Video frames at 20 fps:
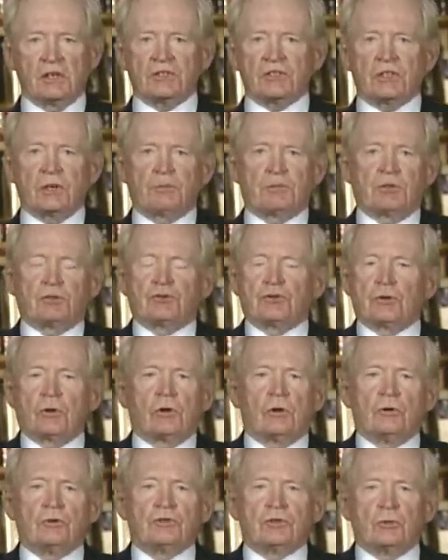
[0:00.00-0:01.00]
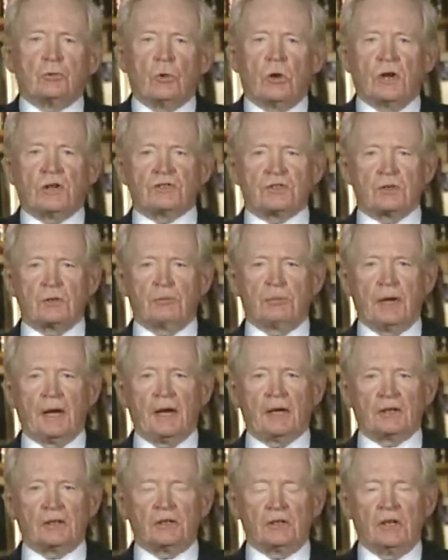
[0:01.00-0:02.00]
except a drone to watch the
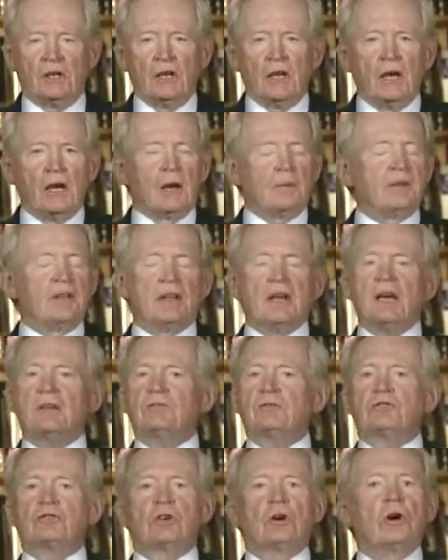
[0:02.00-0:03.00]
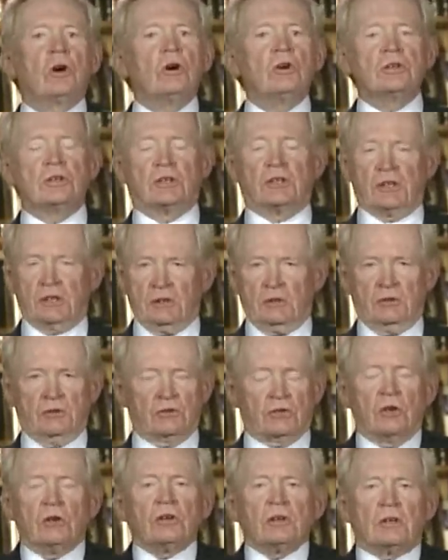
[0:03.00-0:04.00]
battle. I mean, that totally,
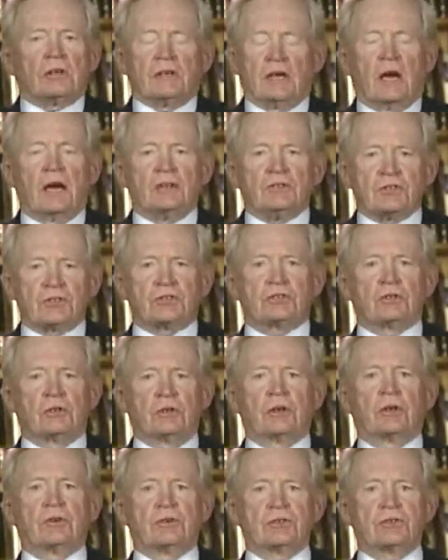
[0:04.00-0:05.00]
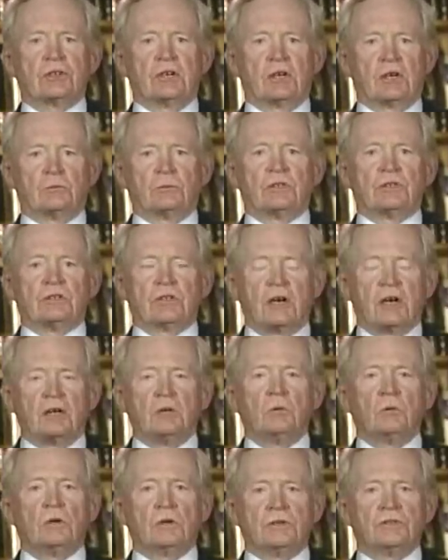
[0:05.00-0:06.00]
I just don't understand. When
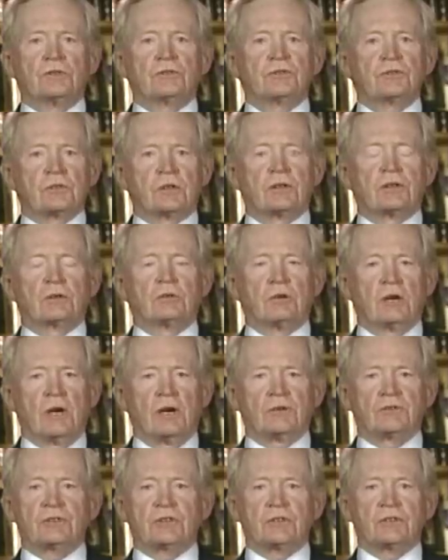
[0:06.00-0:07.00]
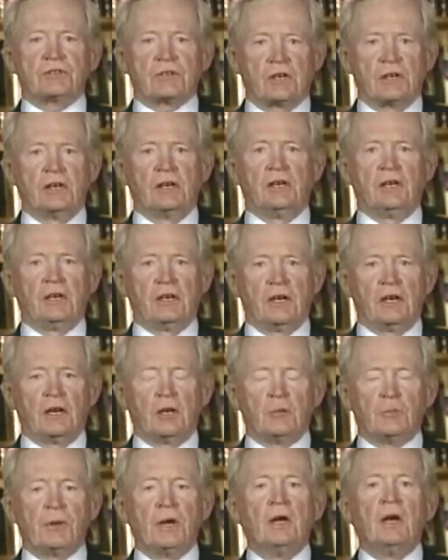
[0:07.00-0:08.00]
Ty Woods, who's on the ground, says, I need
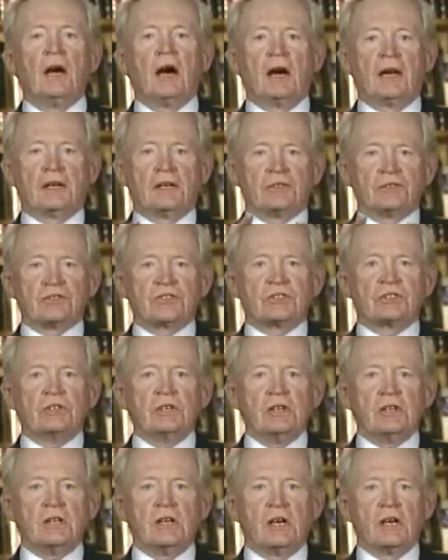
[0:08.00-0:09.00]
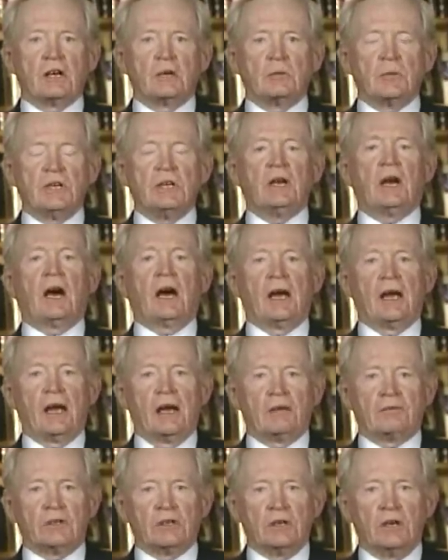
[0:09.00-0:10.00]
help, I can see the enemy, I
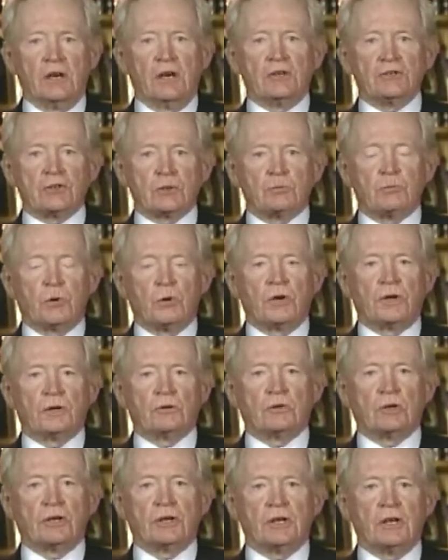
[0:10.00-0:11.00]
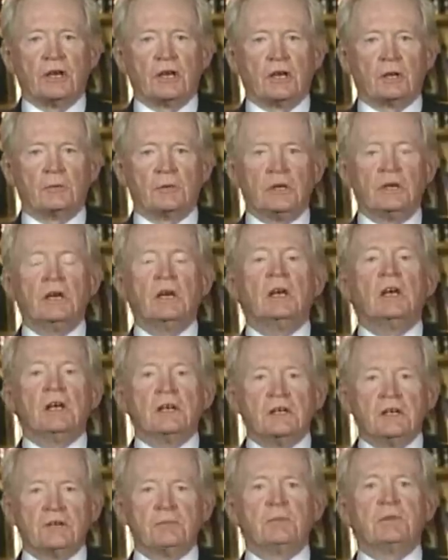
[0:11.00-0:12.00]
have a laser pointer on the enemy,
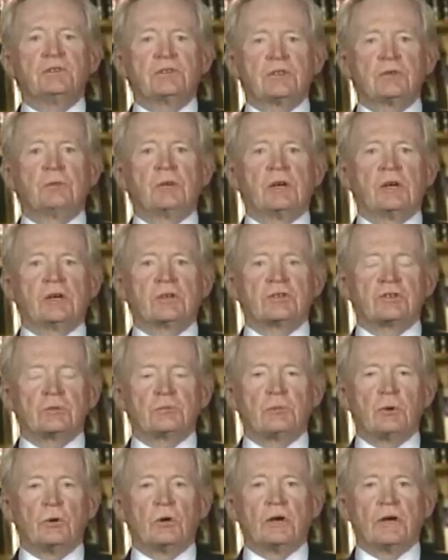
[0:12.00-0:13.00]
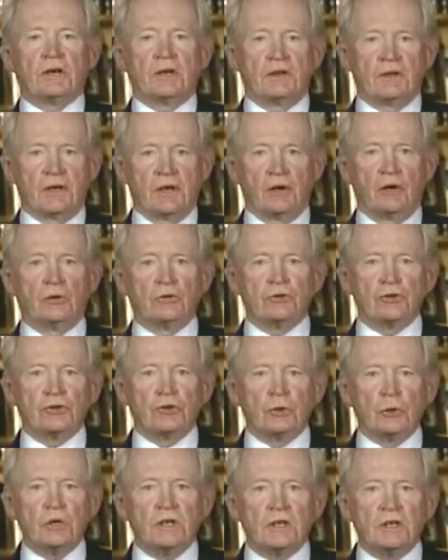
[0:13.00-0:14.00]
give me some air support, and they don't
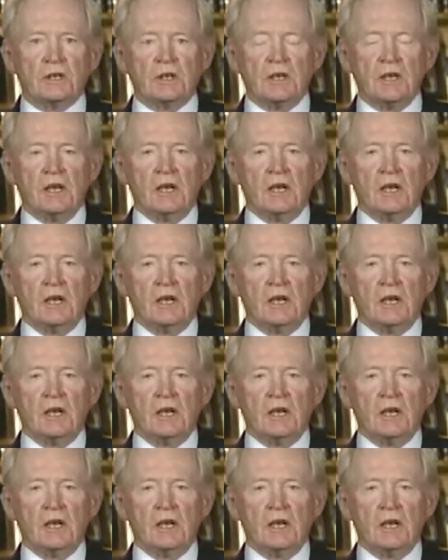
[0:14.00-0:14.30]
do it.